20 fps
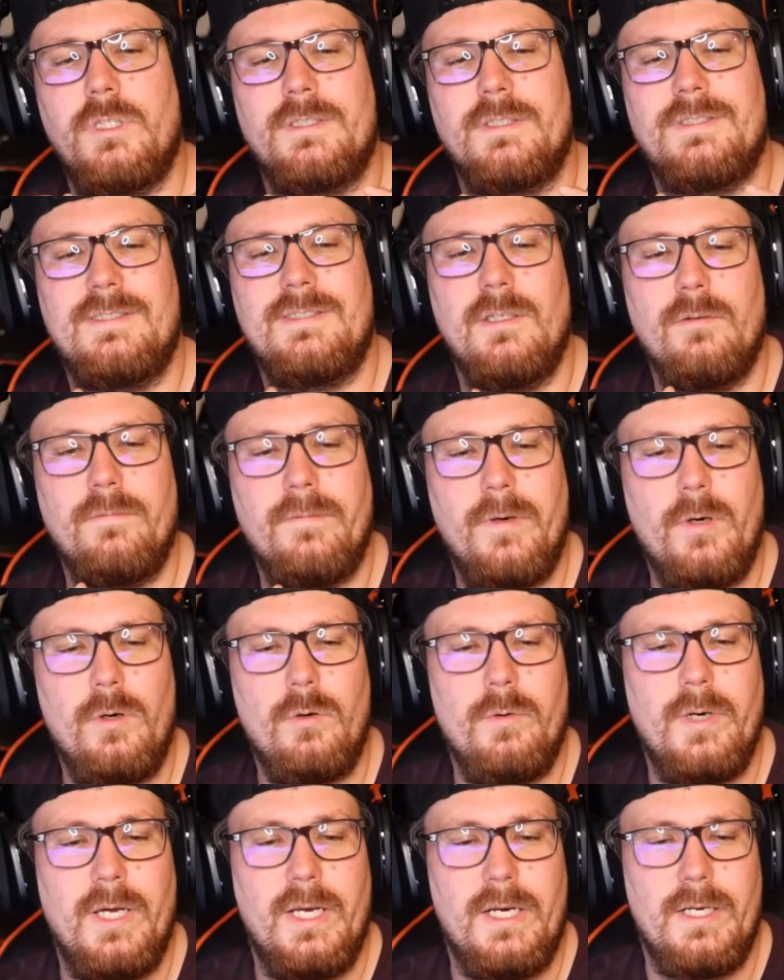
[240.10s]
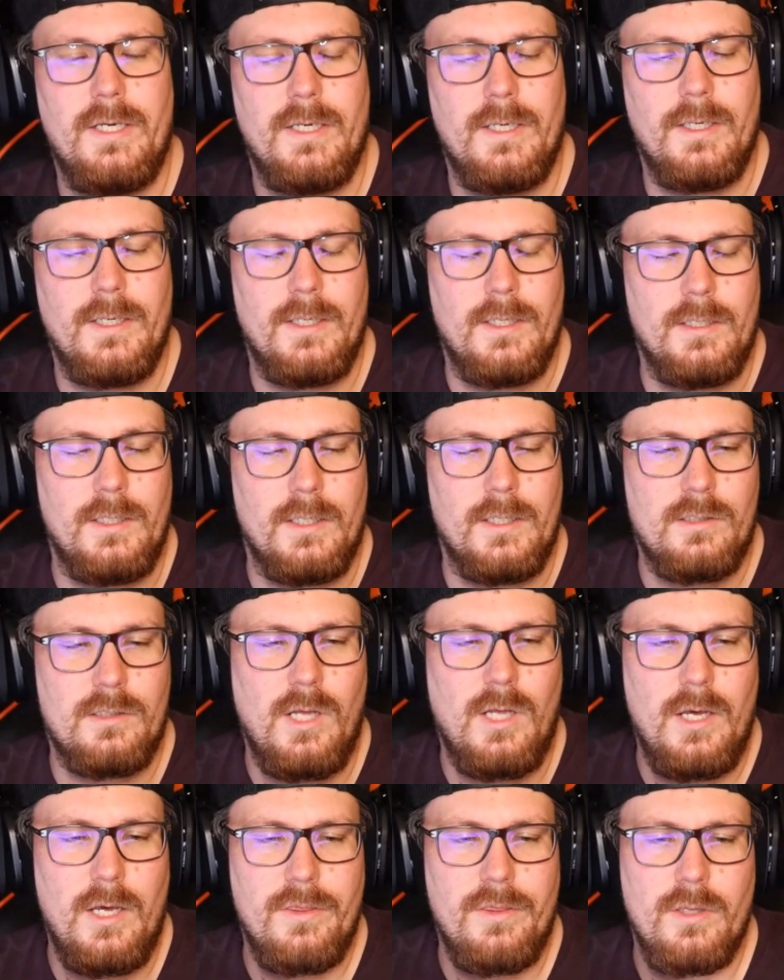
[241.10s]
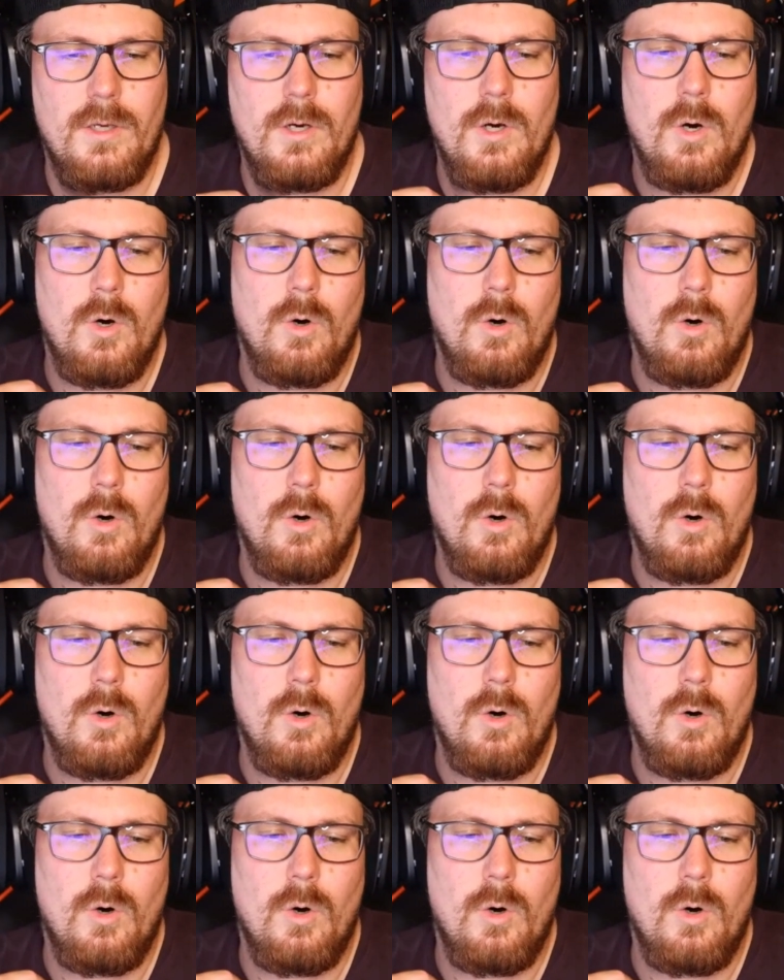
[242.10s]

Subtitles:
Silvo and a cloth,